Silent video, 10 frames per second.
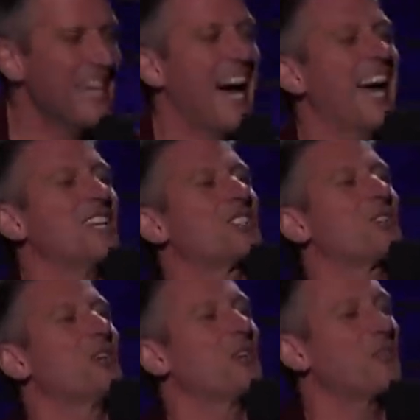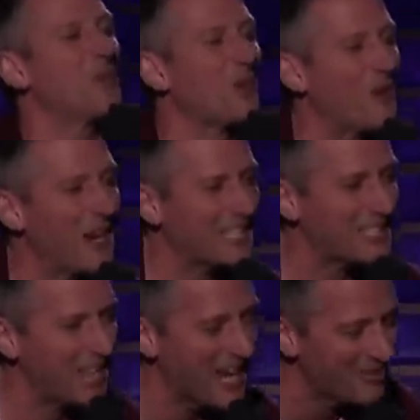I assure you, you're quite
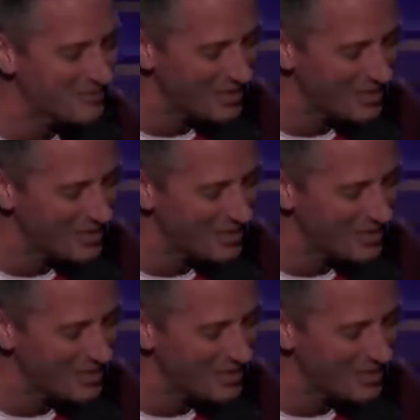safe.